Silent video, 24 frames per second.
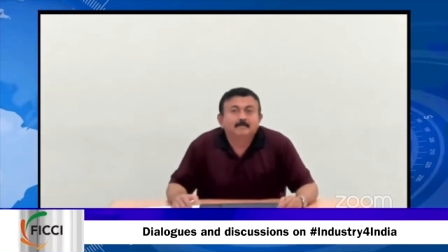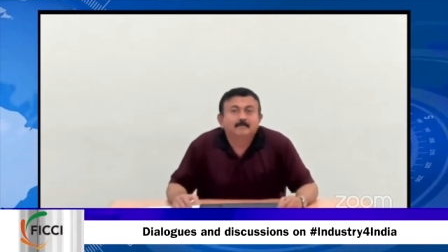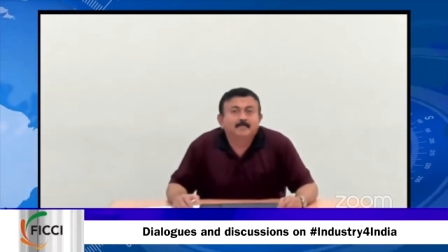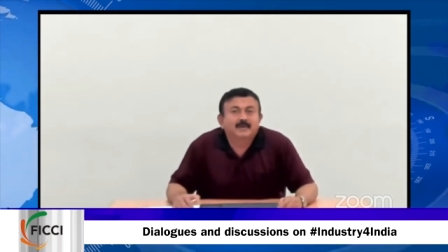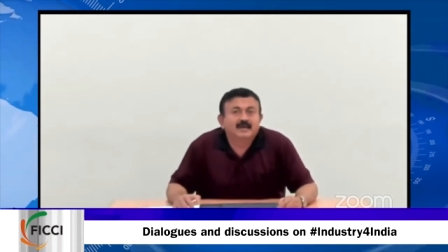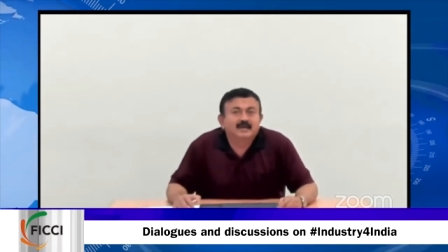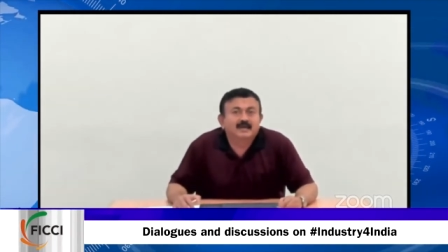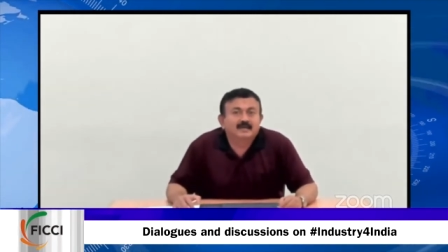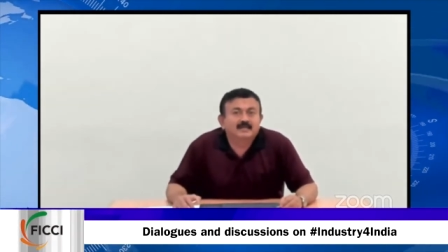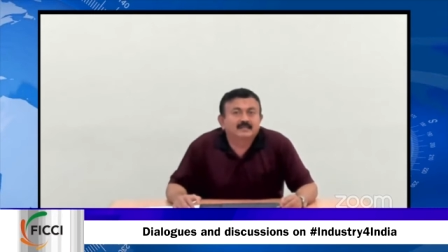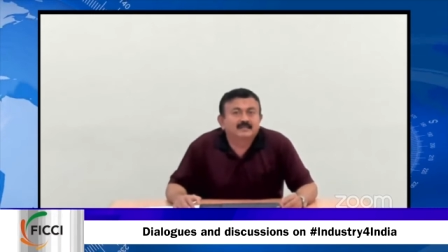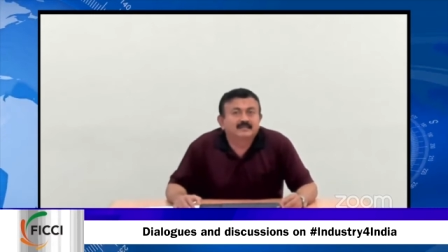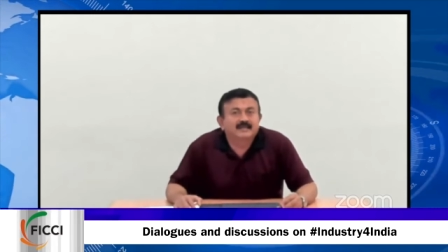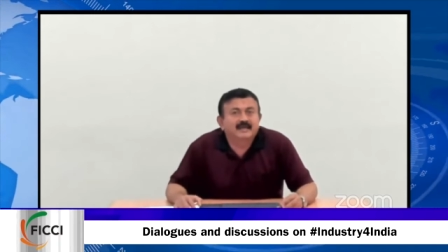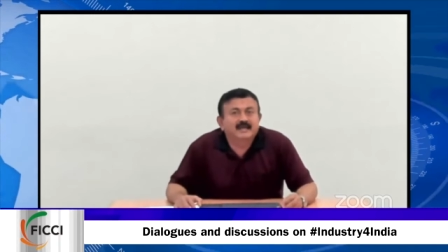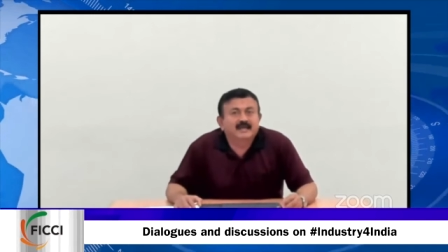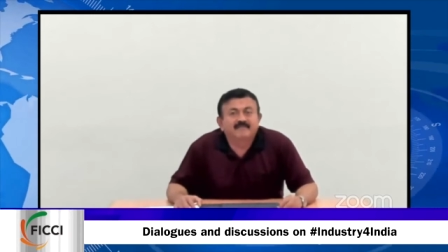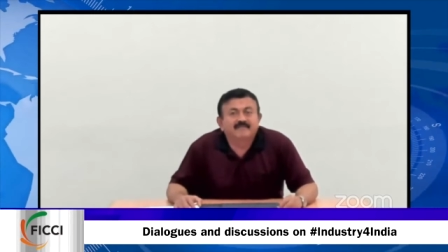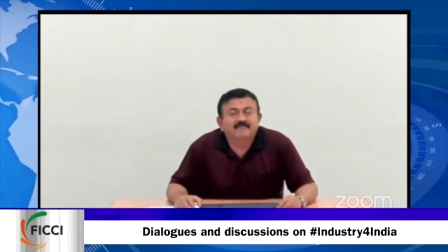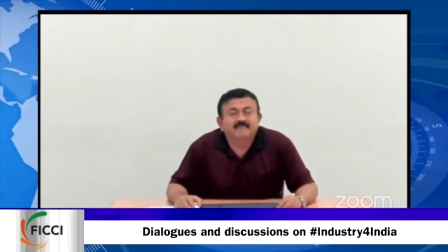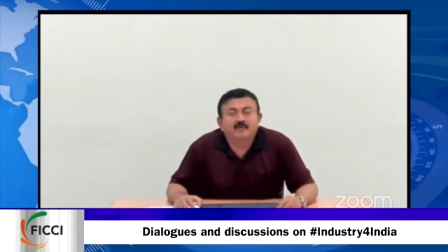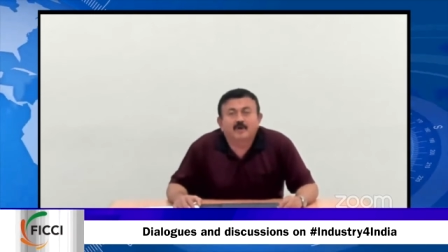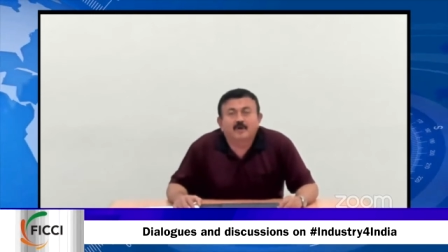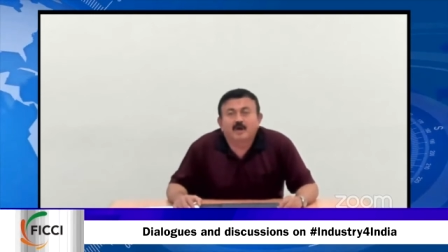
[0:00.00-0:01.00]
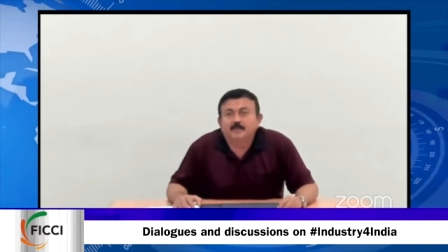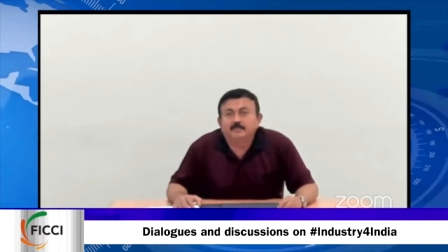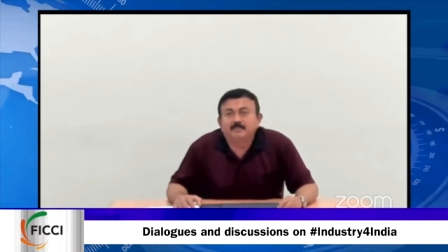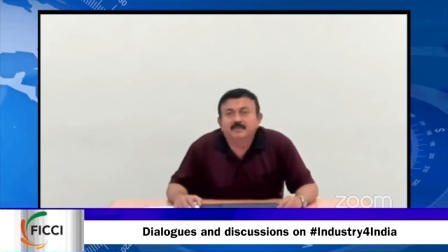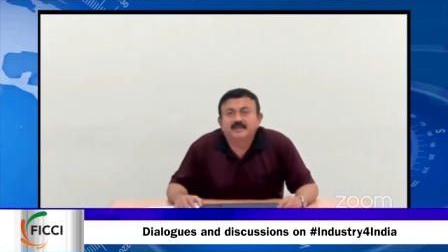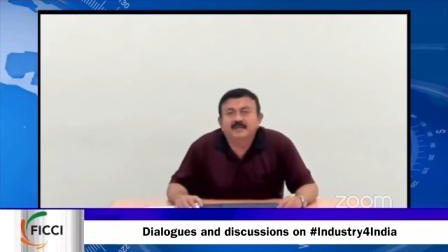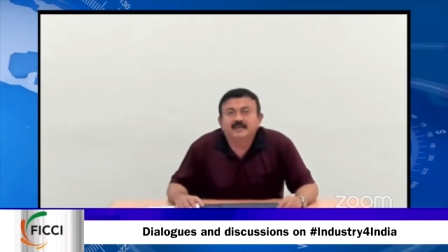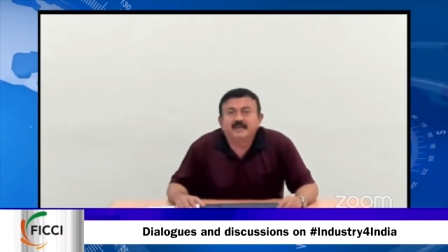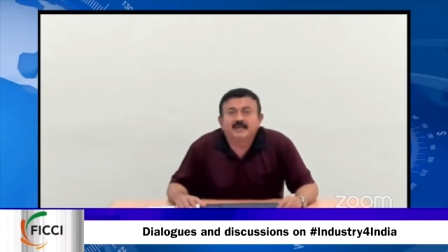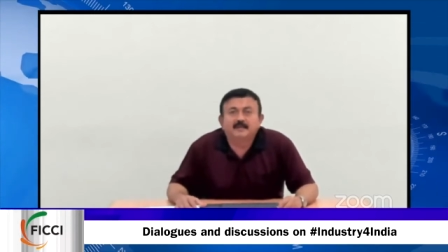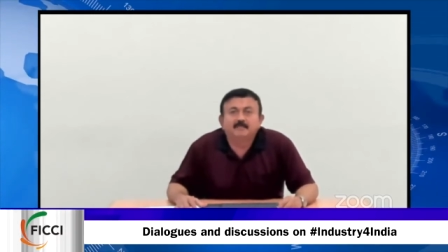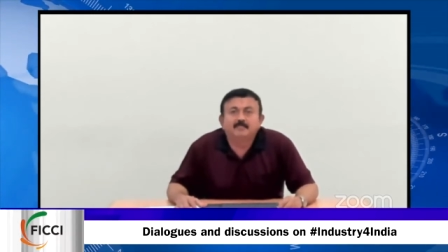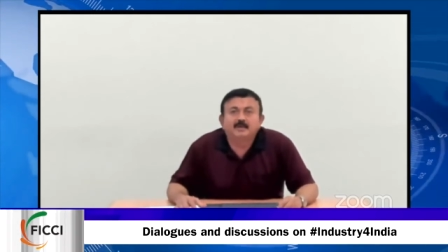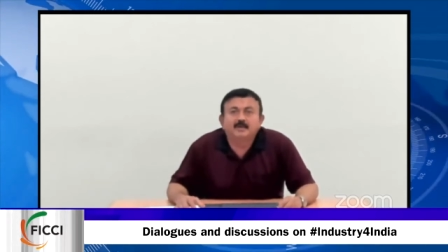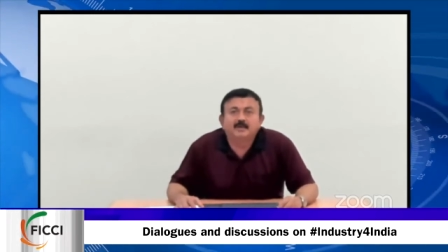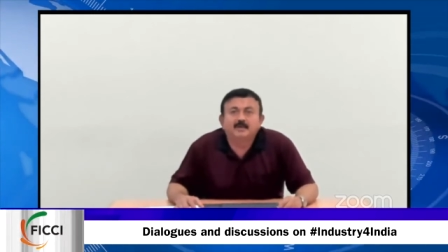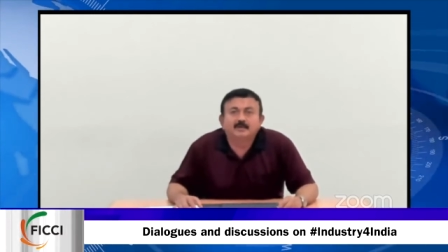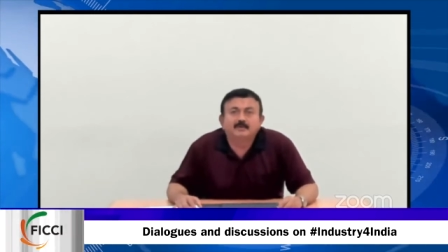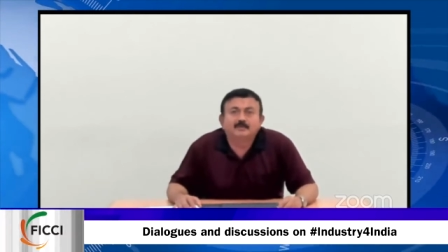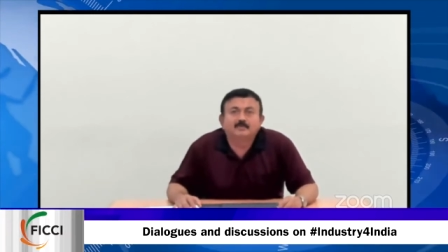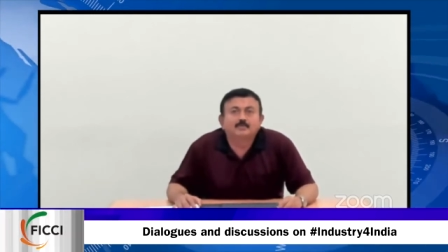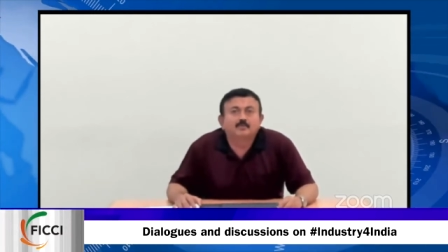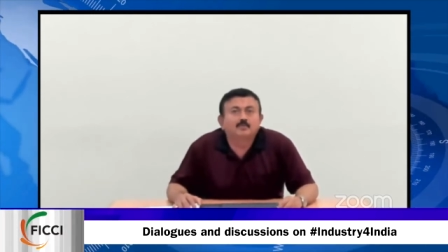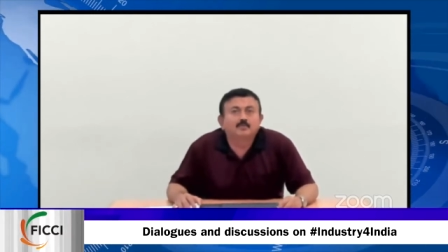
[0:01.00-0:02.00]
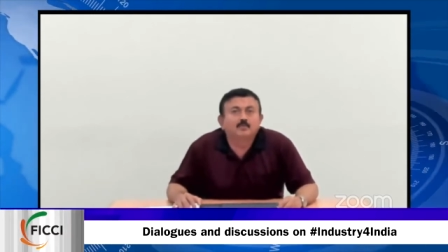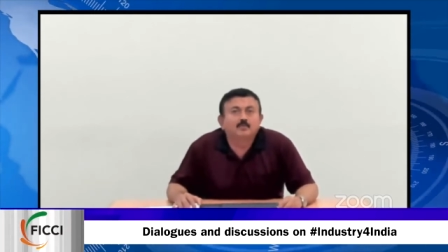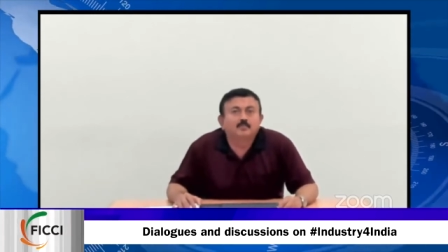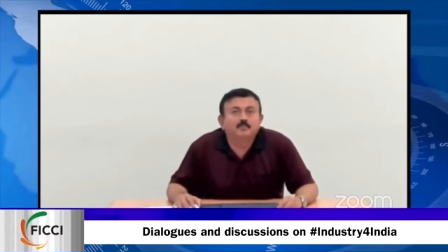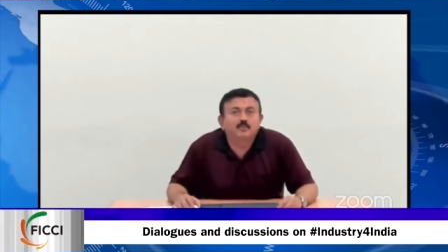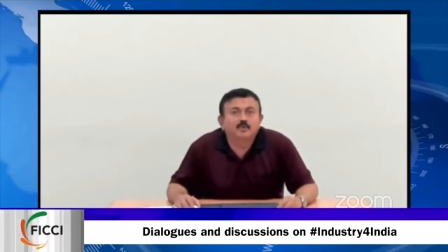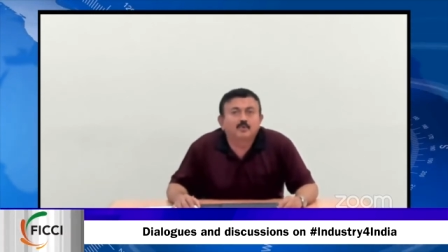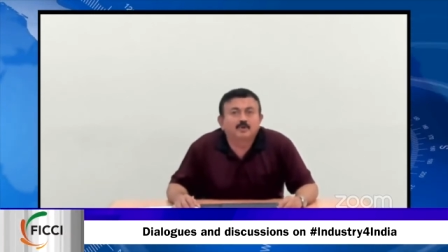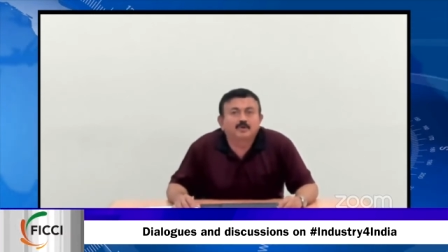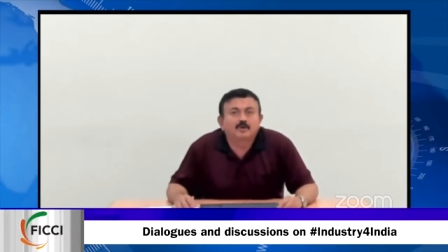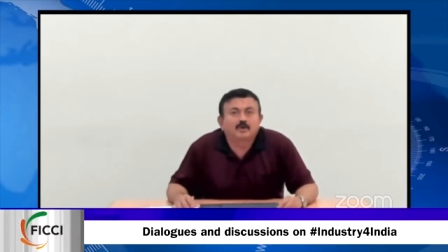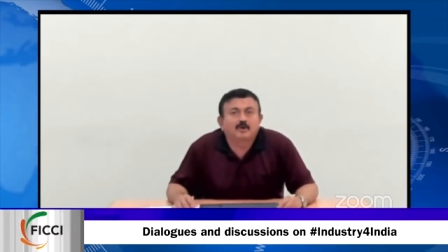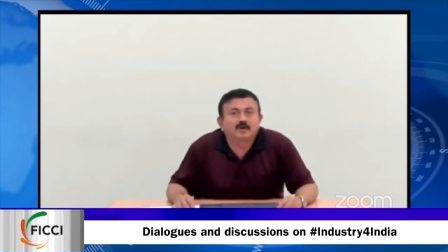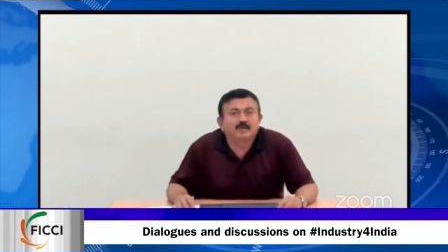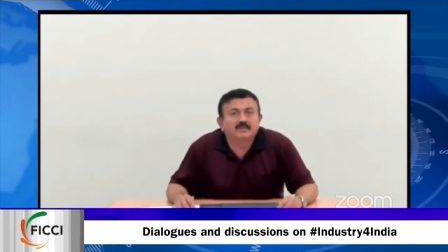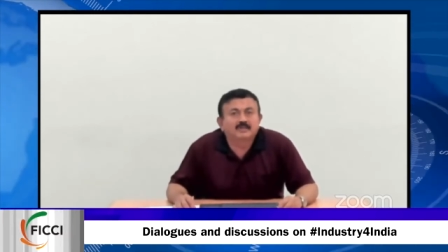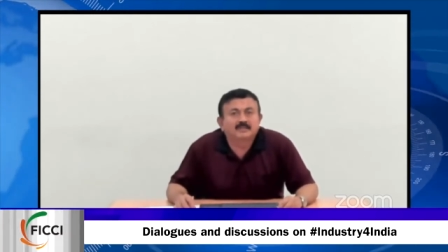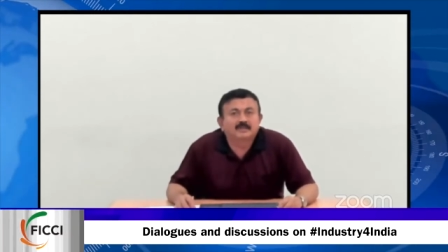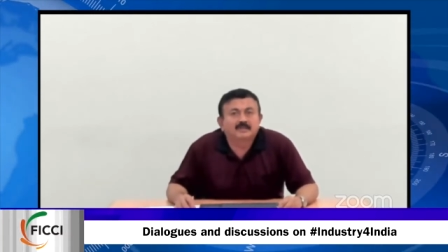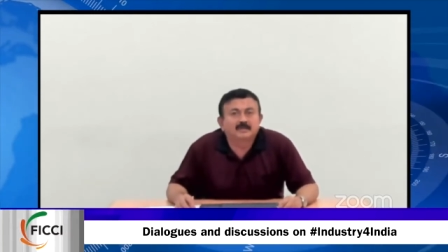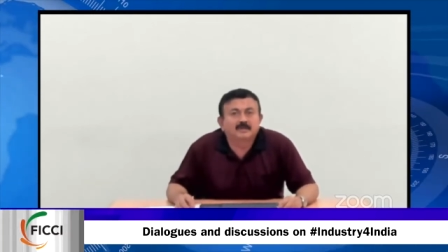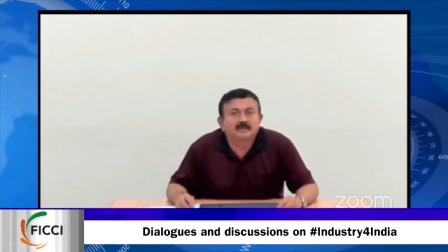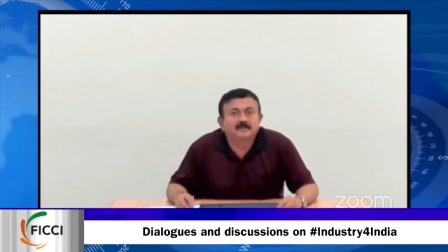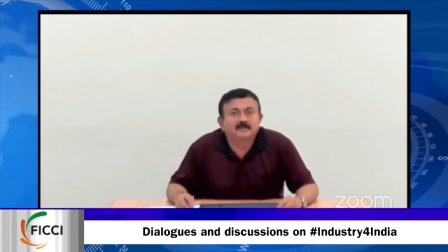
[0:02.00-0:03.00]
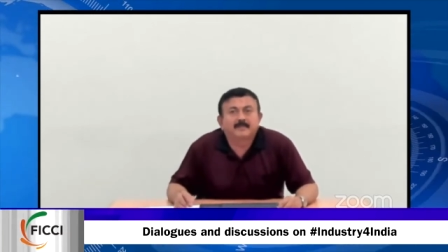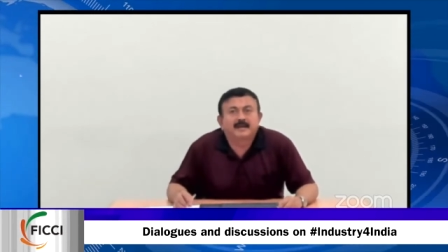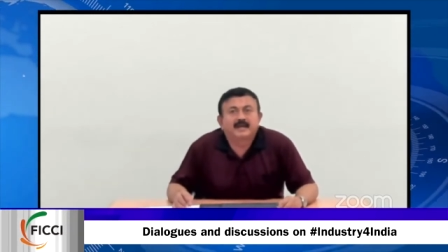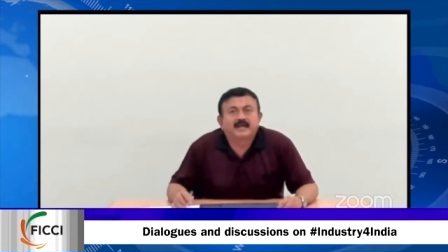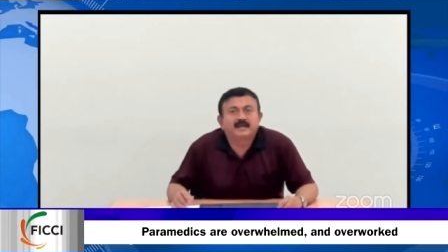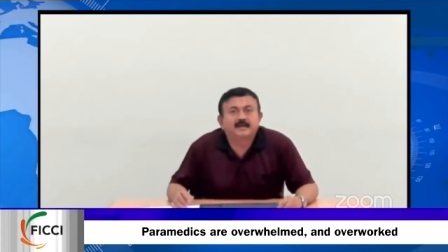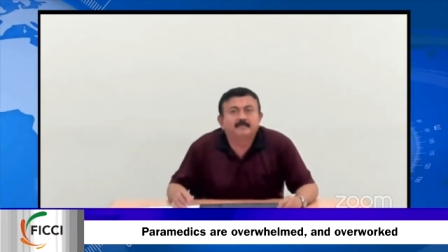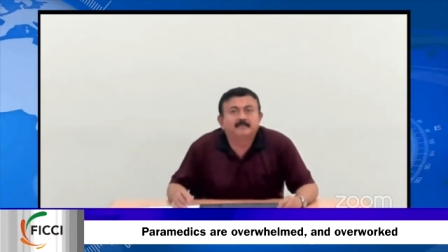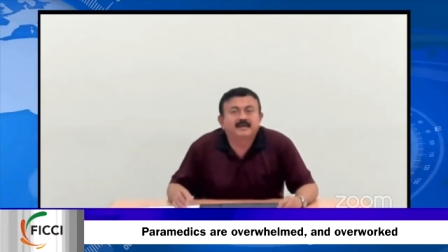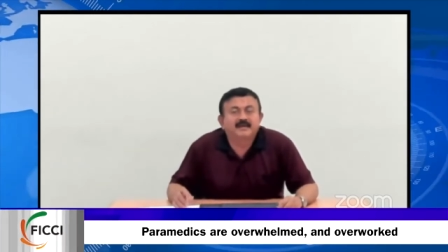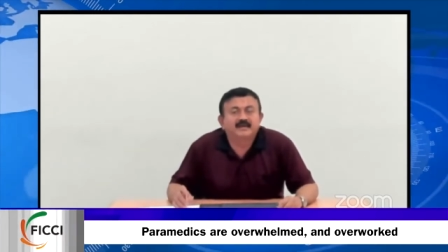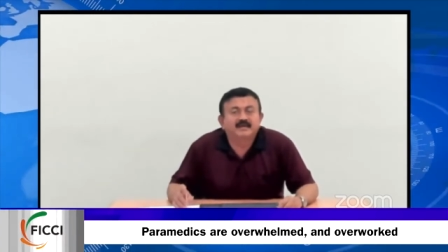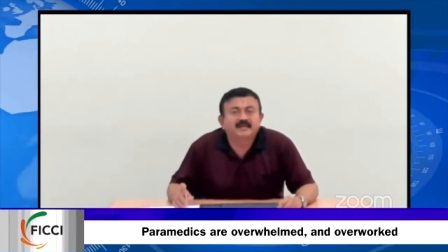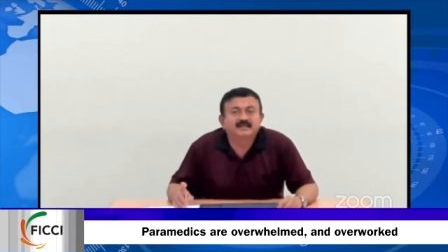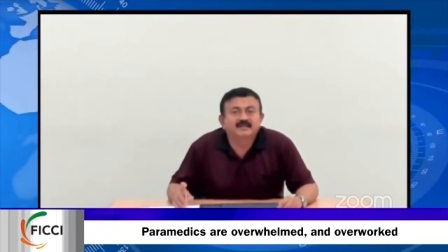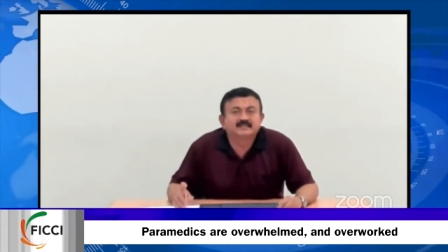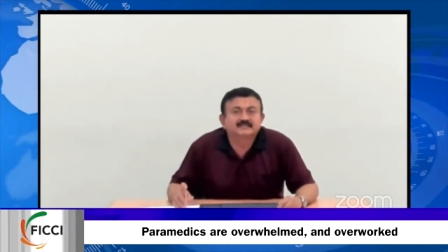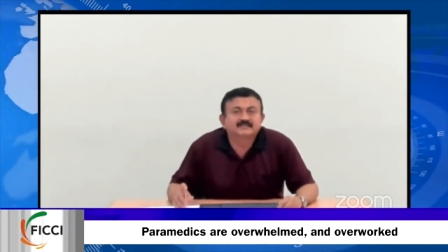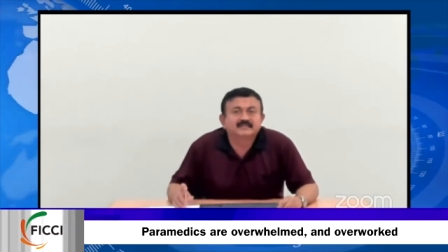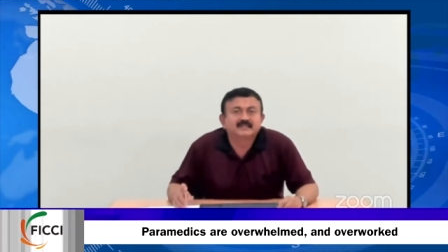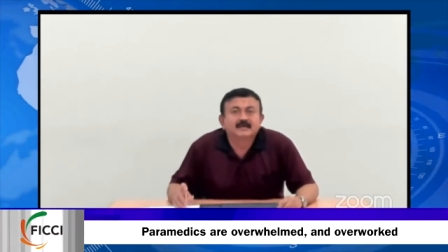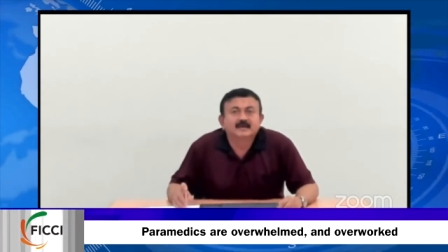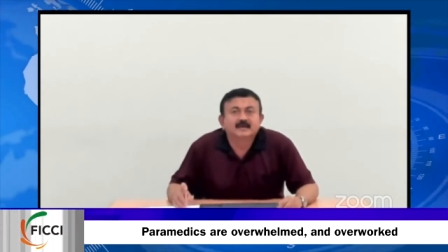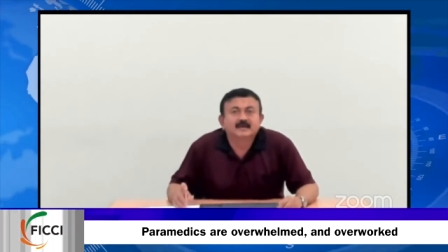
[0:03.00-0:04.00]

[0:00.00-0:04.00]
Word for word: But they have not been able to put all the paramedics